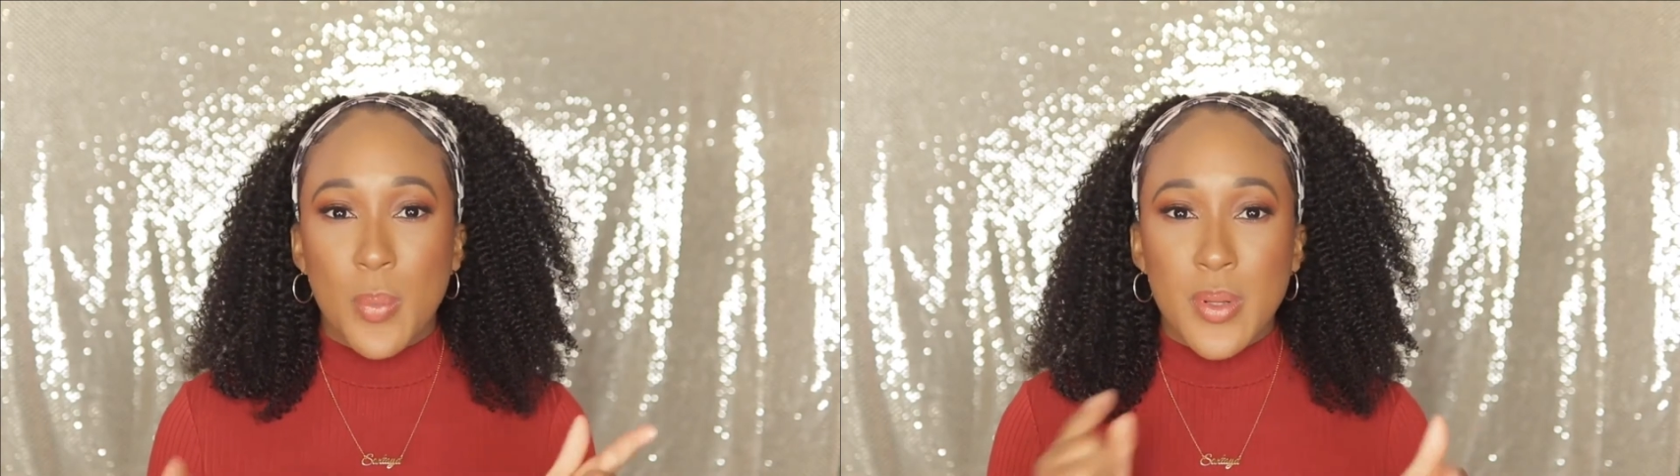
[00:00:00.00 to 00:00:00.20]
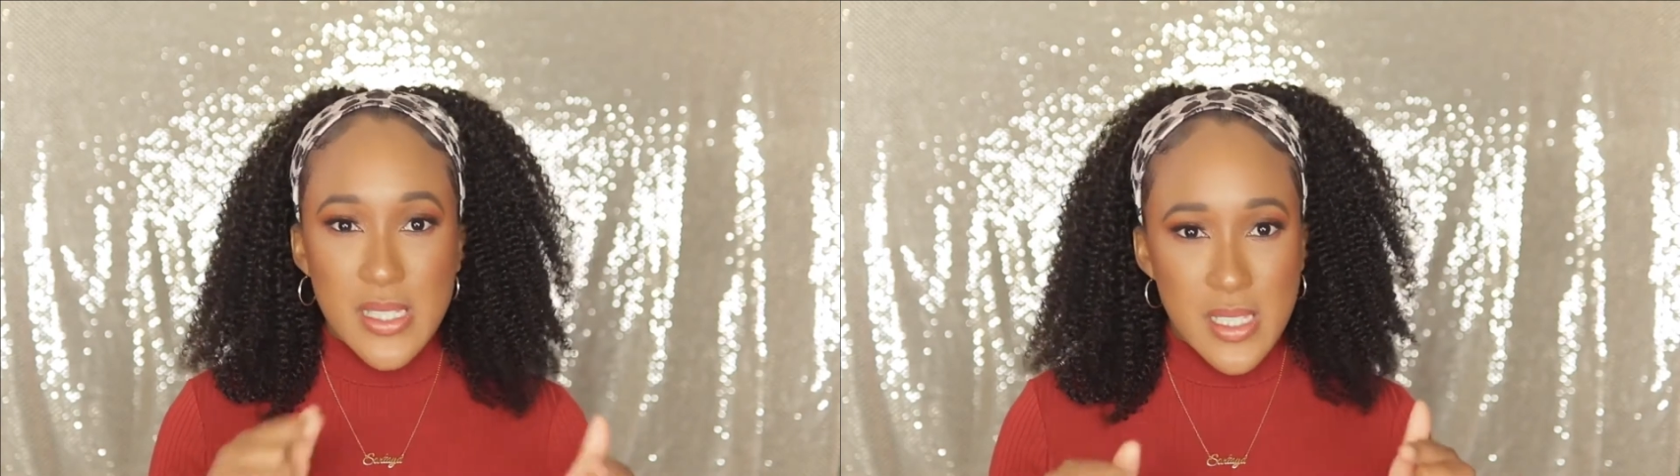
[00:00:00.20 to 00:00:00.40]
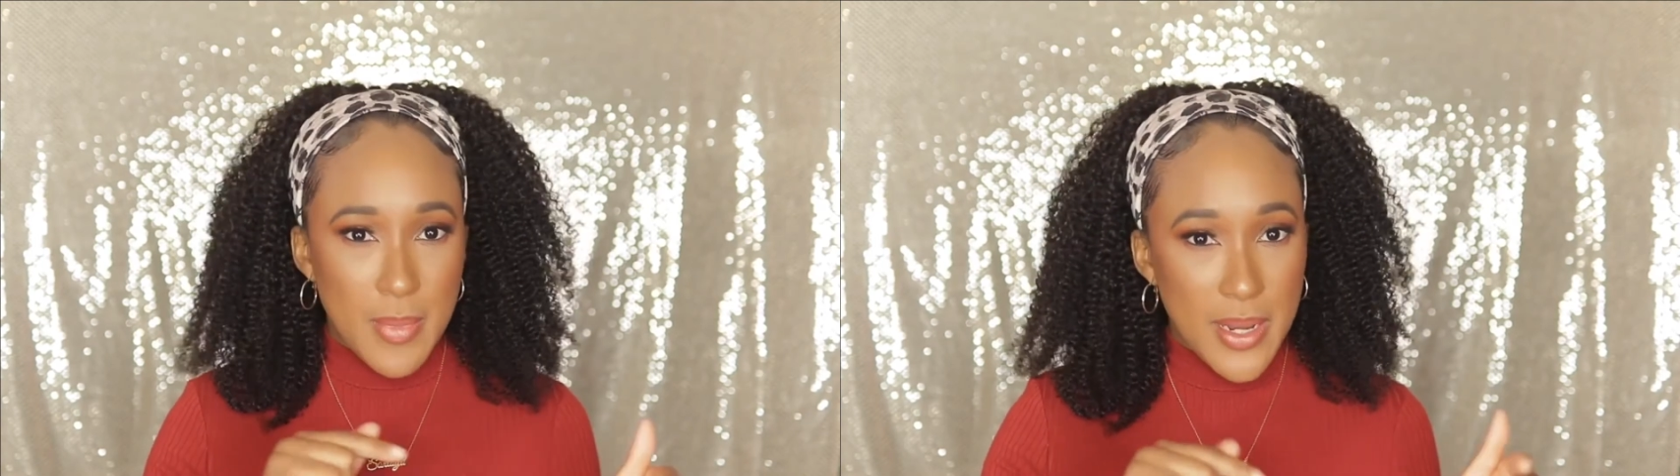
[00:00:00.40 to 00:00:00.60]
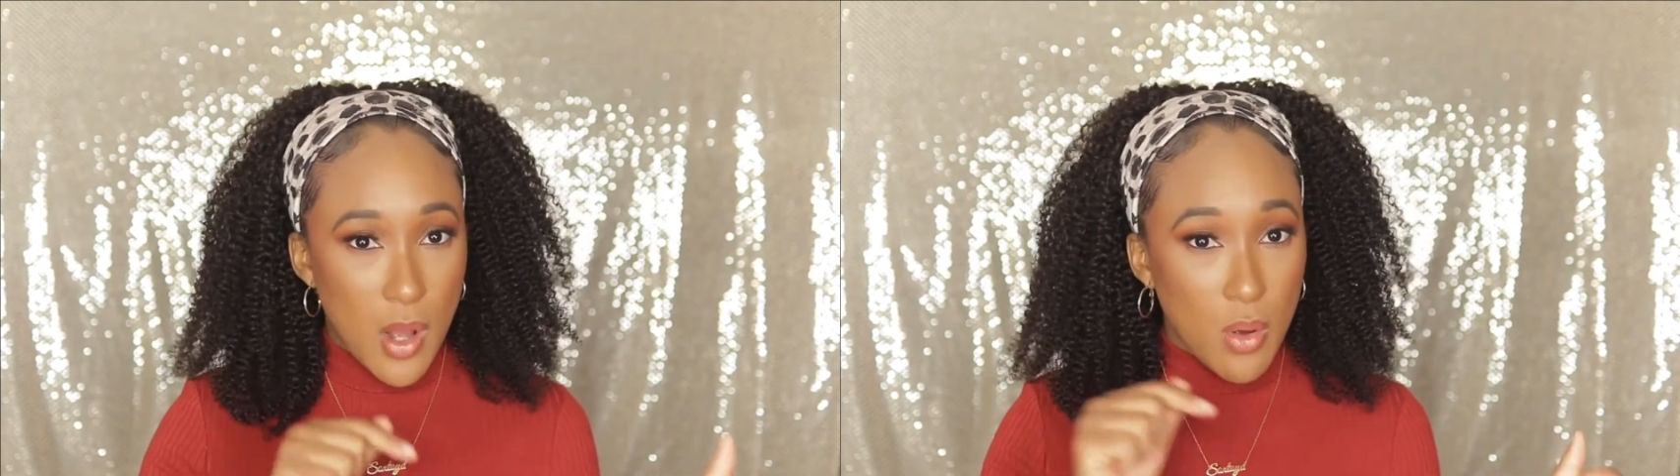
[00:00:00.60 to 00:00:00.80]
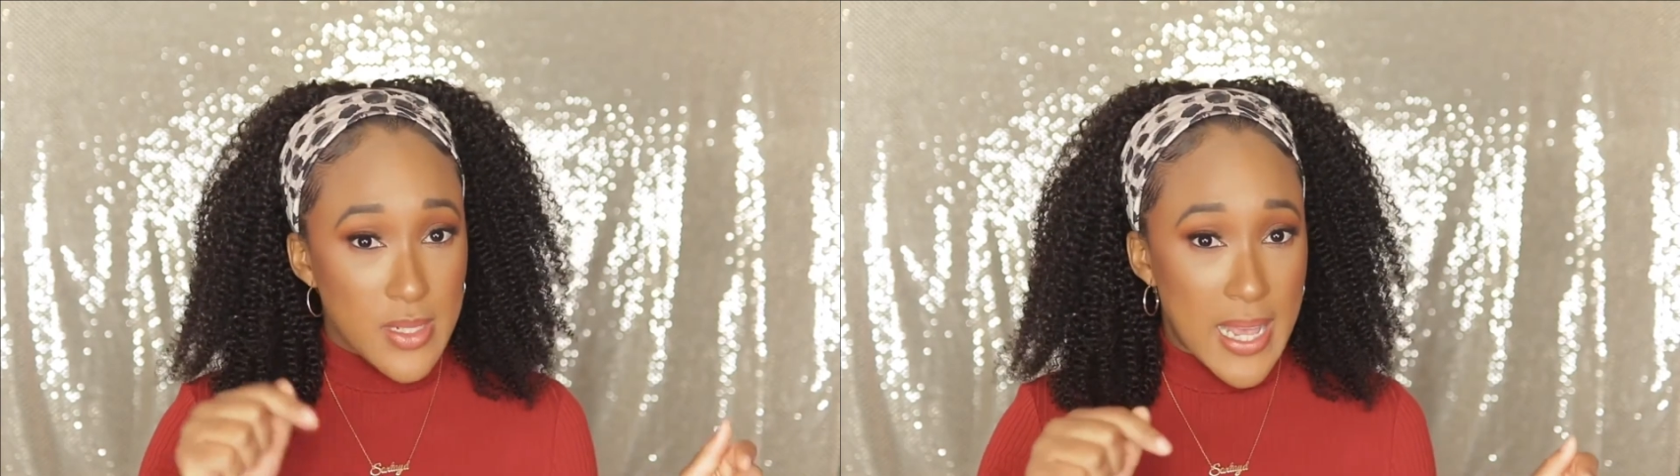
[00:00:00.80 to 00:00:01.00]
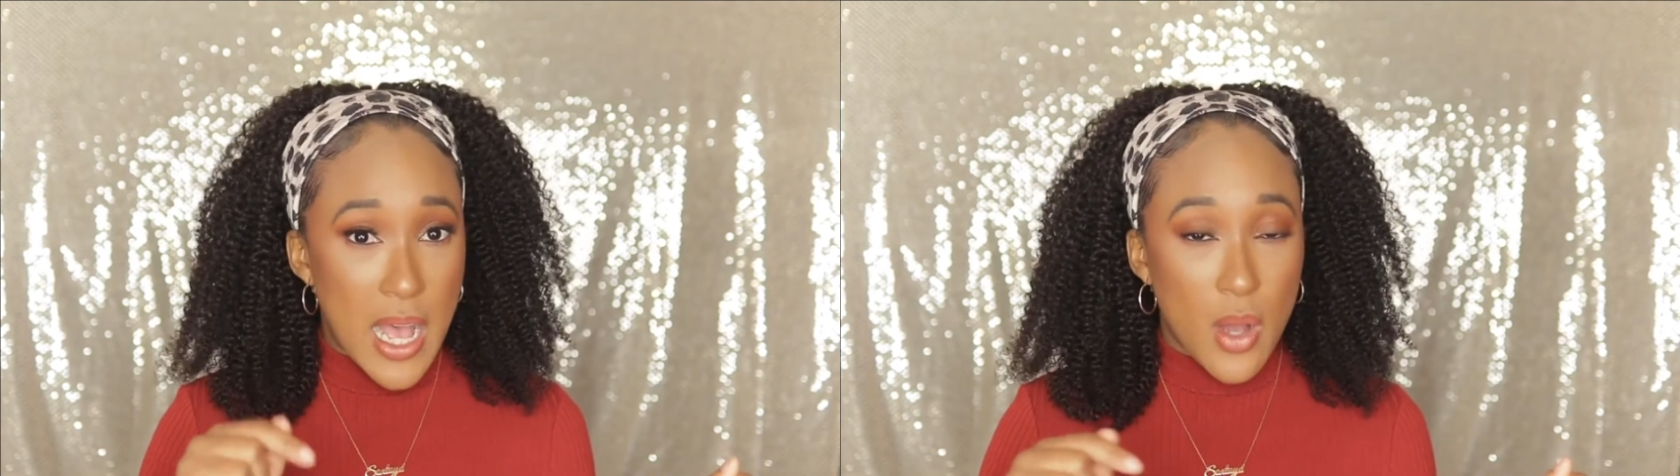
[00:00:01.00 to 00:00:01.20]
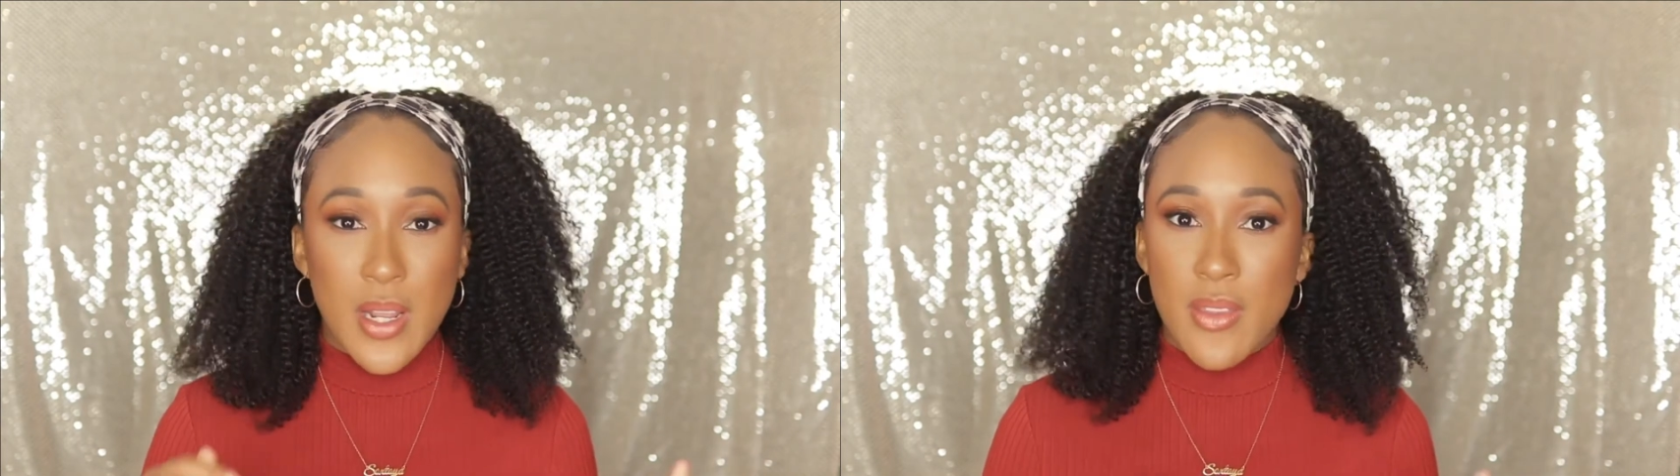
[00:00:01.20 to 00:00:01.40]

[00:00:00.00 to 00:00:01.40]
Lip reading: please let me know down